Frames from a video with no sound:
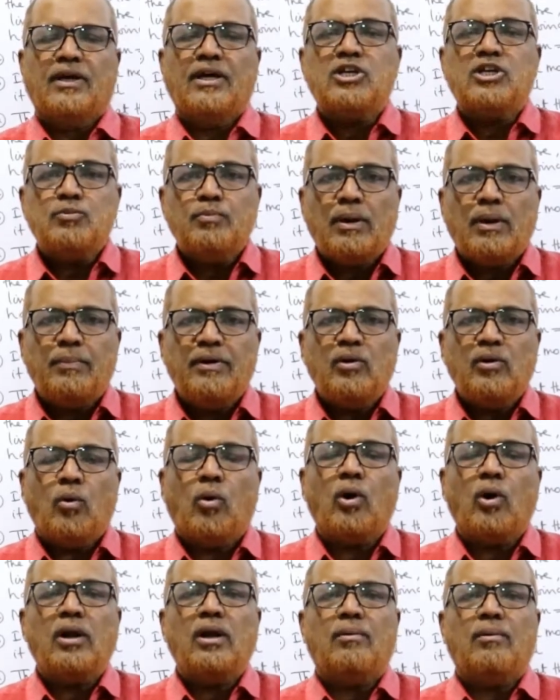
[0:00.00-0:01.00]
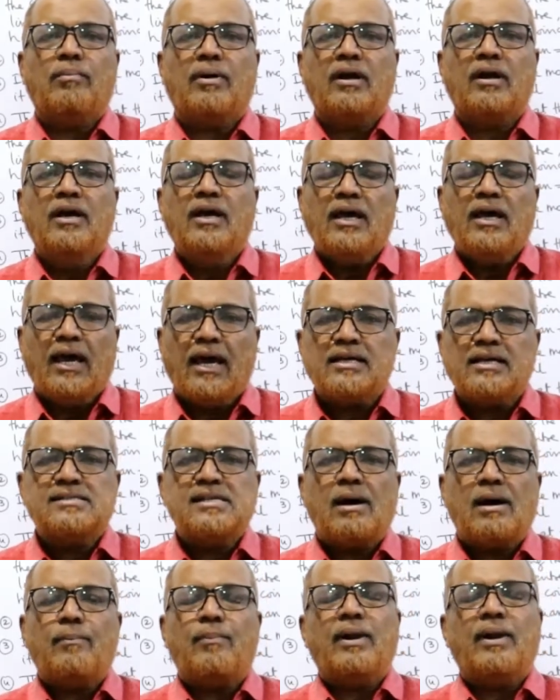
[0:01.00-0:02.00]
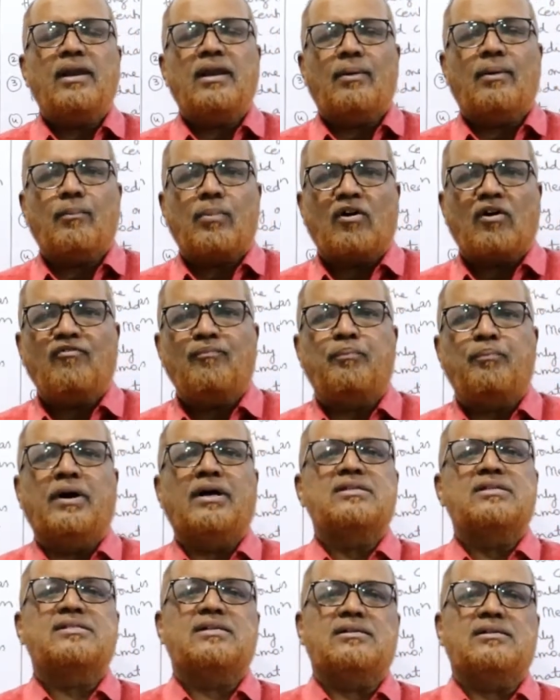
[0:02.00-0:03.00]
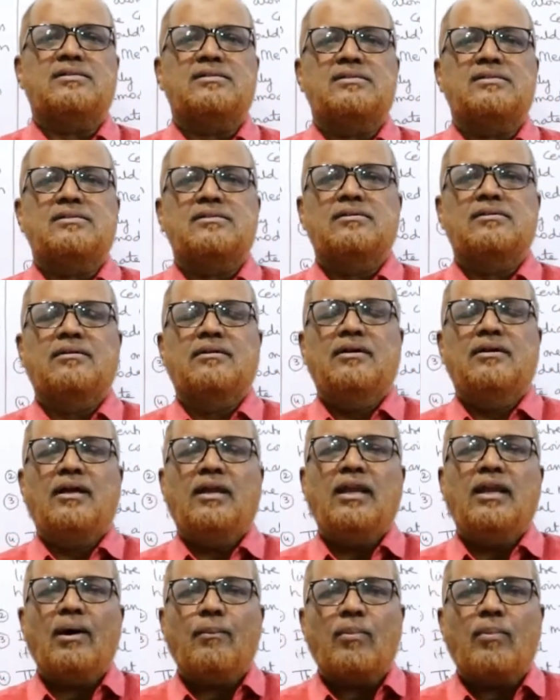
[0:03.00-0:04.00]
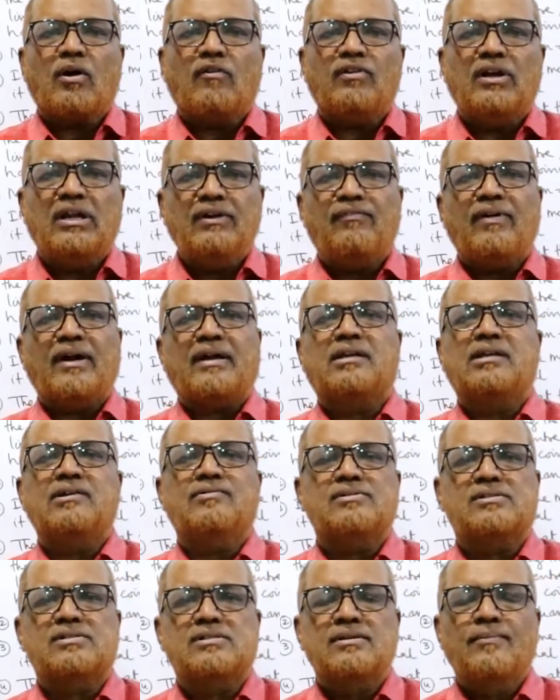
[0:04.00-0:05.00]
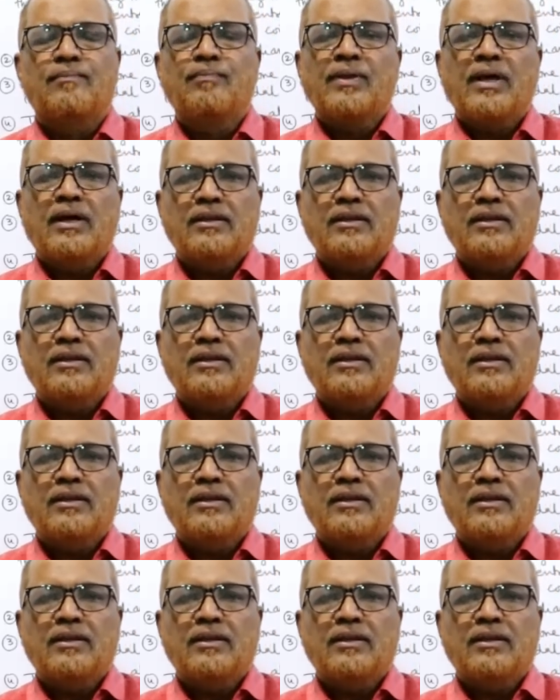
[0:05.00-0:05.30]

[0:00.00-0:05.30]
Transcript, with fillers: It may be in whole number. Example, number of persons, number of defectives.